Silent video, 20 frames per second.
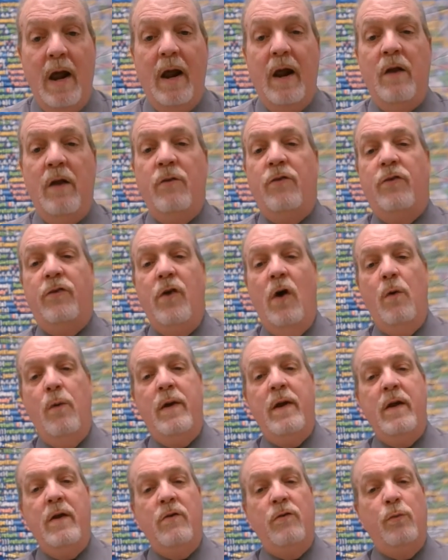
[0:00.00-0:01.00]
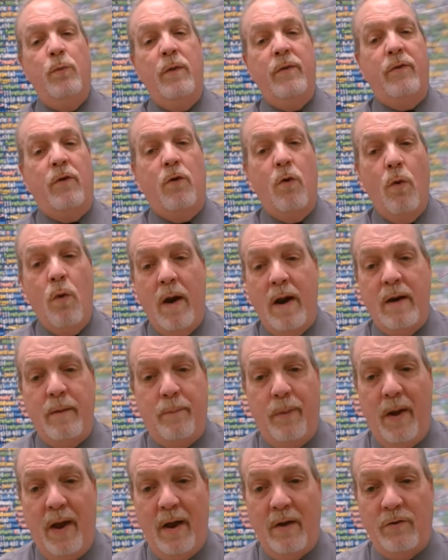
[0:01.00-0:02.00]
And so it is with
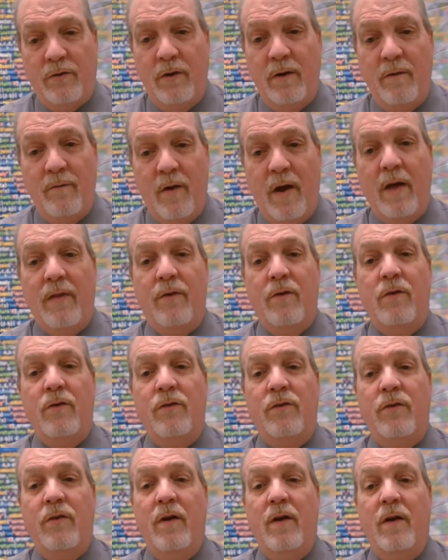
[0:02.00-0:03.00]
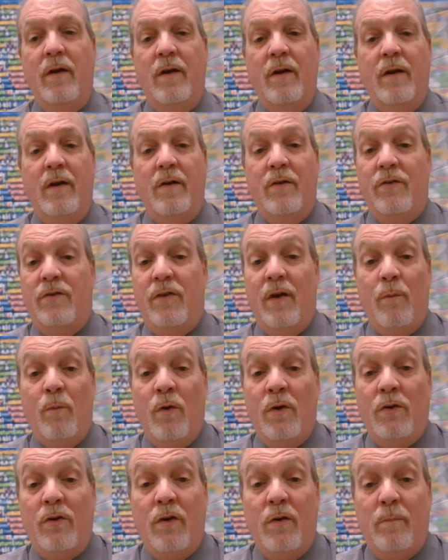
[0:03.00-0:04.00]
great passion of others.
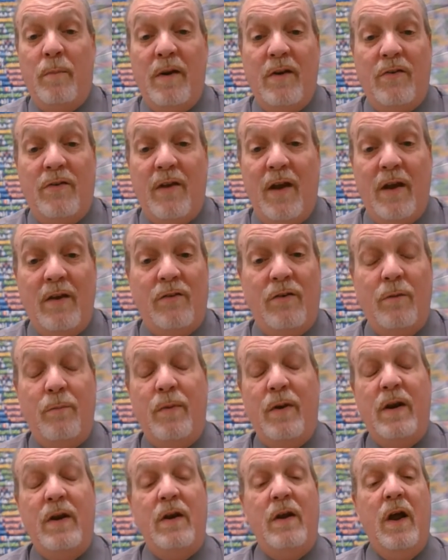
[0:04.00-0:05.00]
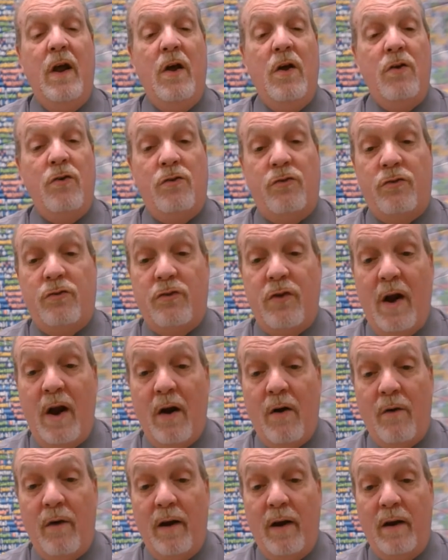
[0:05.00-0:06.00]
Someone could be said to be
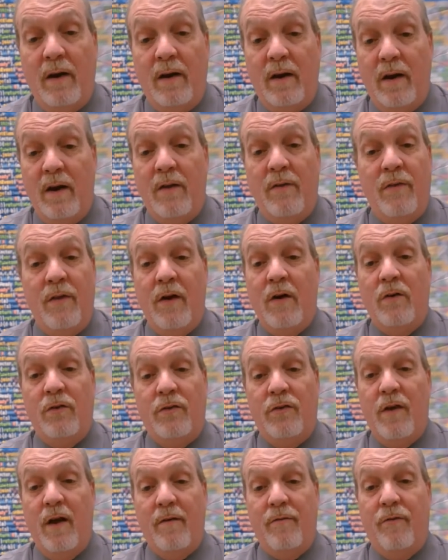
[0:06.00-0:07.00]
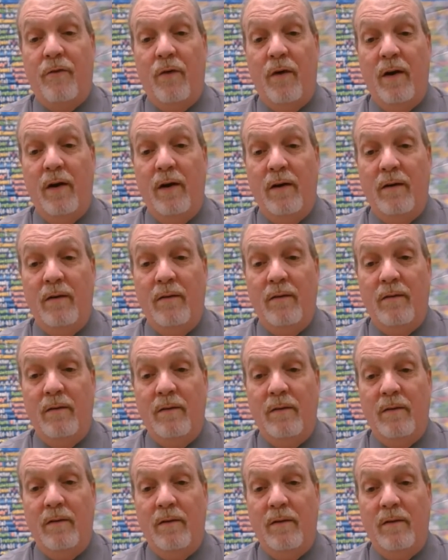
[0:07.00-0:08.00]
sharing in their suffering.
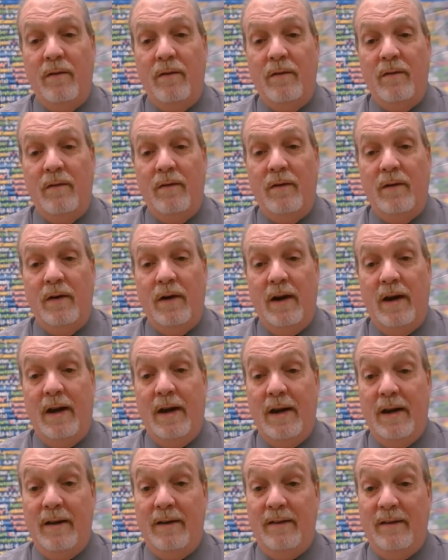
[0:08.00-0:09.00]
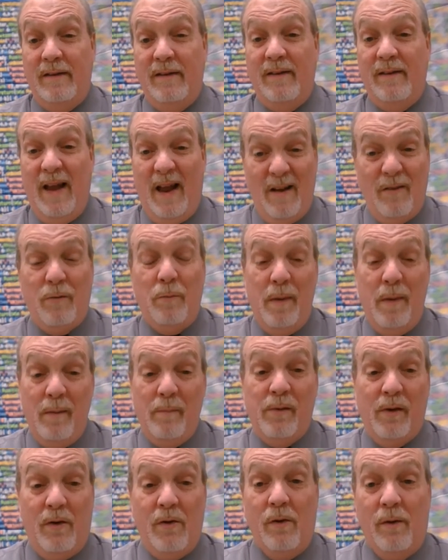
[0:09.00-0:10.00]
And that's
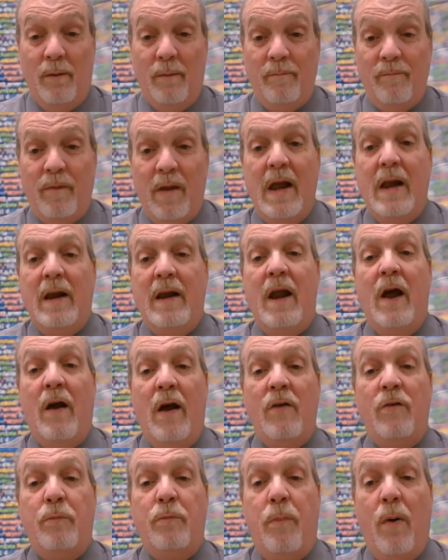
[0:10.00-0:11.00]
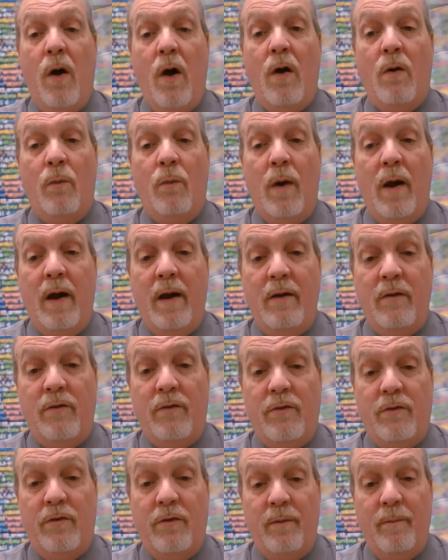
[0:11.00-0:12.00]
biblical. Now, as Paul
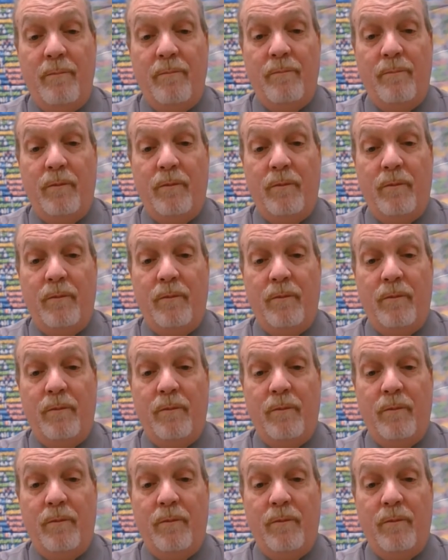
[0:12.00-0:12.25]
writes,